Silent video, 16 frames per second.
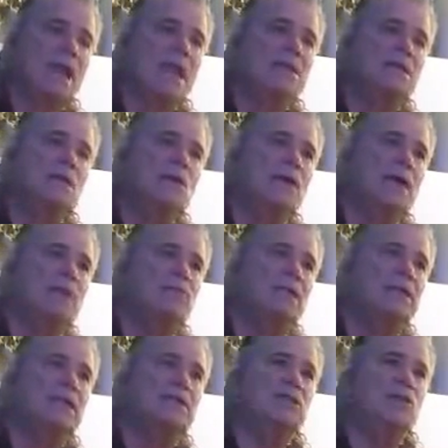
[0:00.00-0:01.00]
And you know, when I
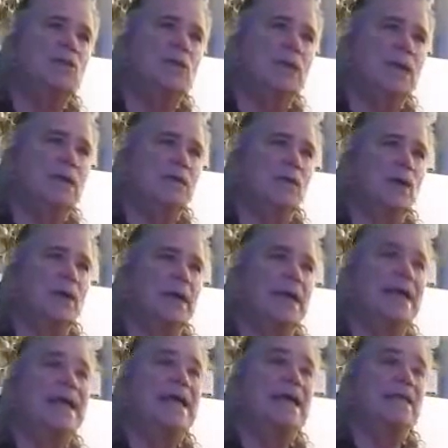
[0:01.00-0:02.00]
read that story, I thought,
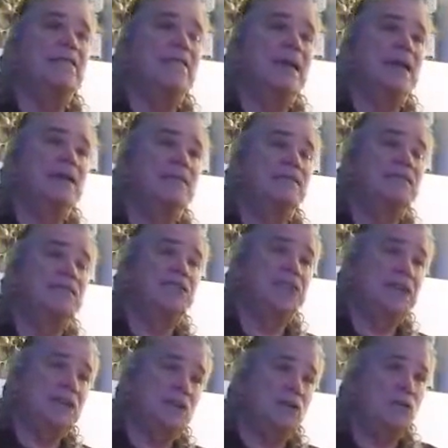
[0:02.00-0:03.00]
if
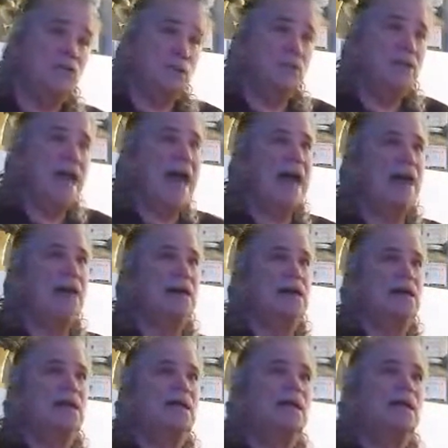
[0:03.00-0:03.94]
she could do that,